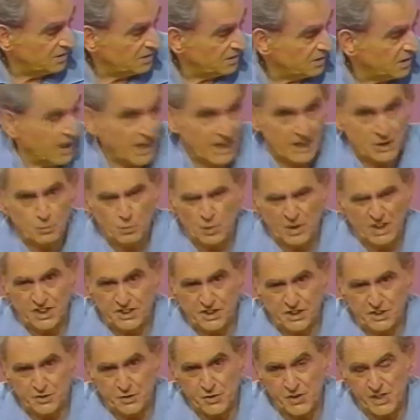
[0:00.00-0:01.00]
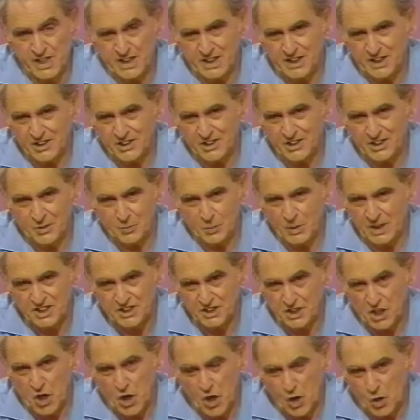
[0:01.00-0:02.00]
Like, what is a tree, or what is
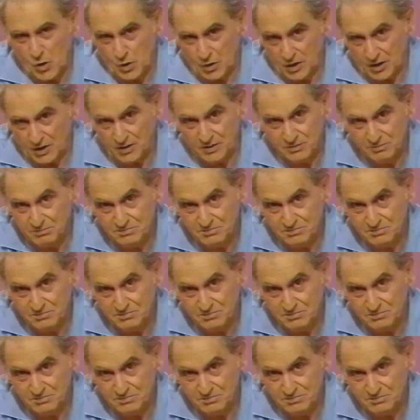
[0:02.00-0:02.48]
a hole?